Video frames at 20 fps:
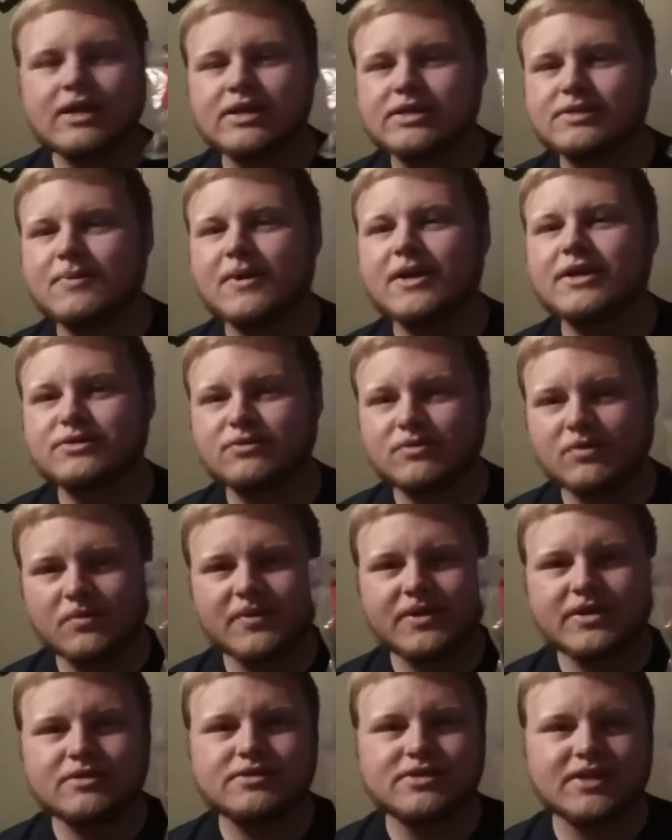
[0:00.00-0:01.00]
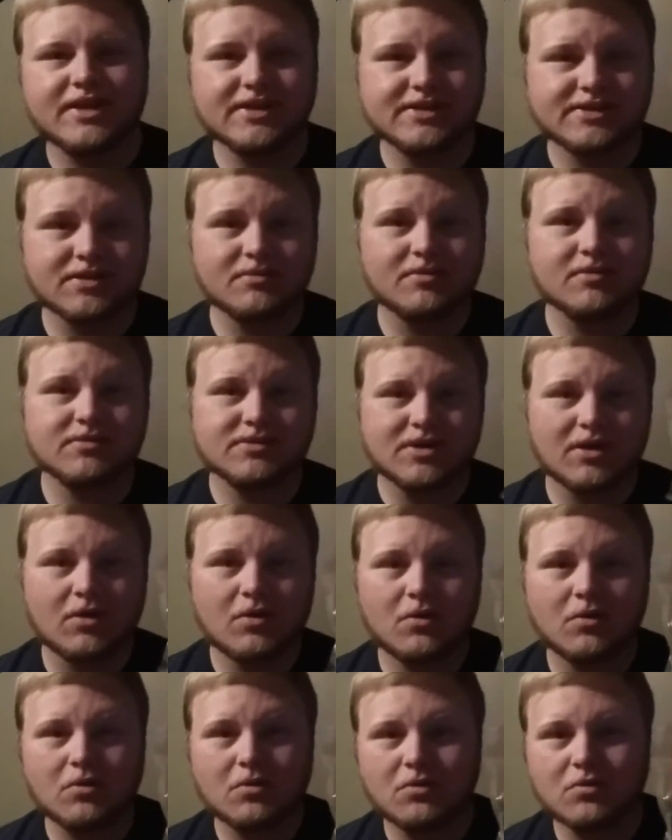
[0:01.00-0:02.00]
Especially when we used to hit some of those
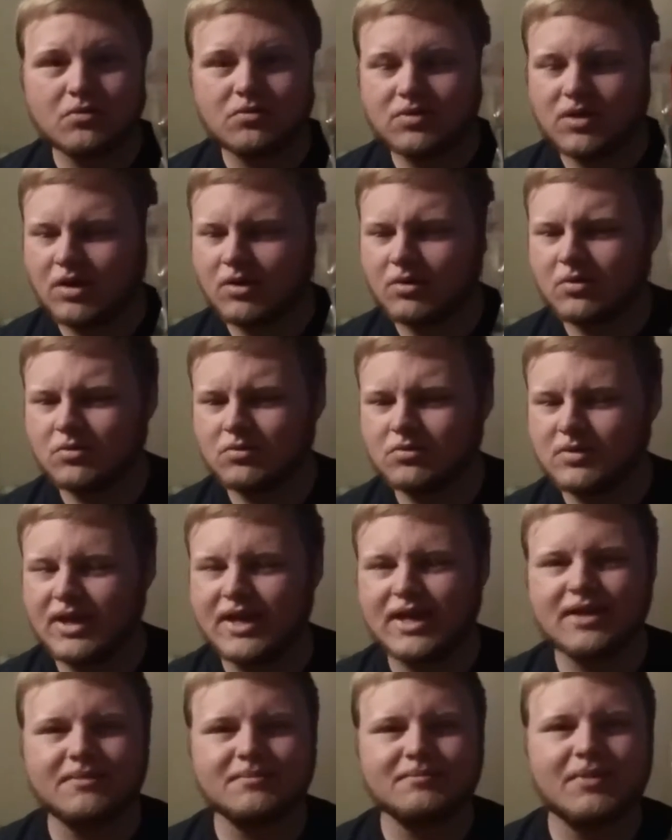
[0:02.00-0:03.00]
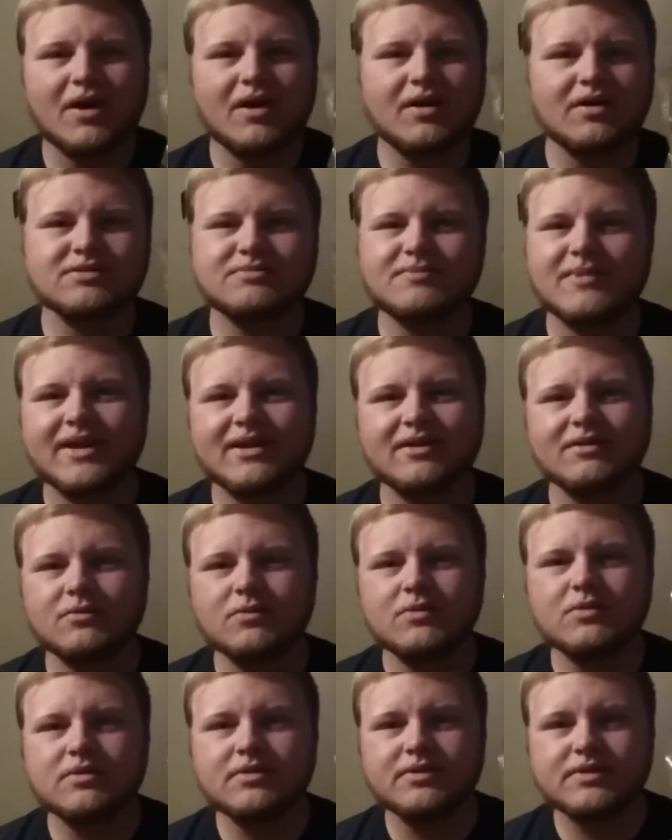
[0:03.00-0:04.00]
old hidden ponds back in the
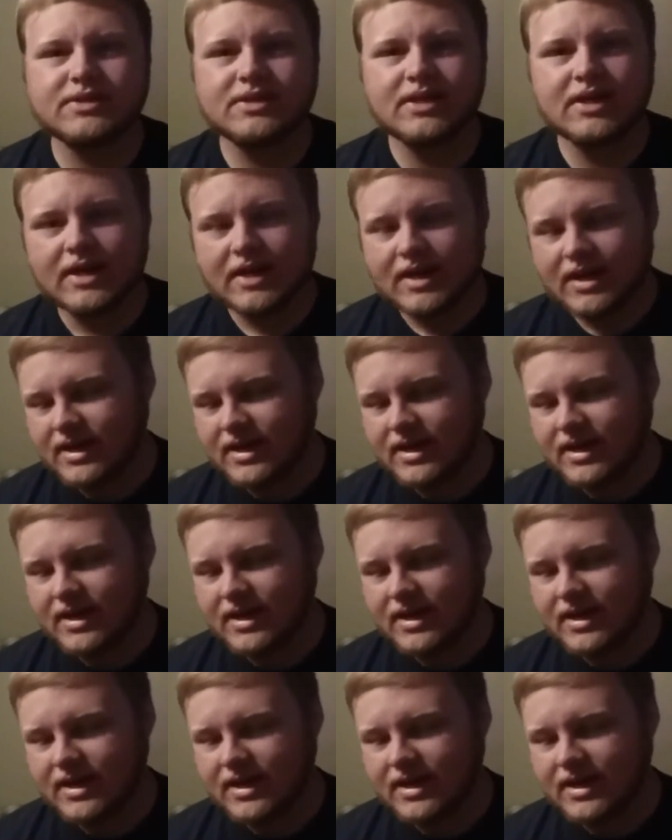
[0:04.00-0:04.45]
woods.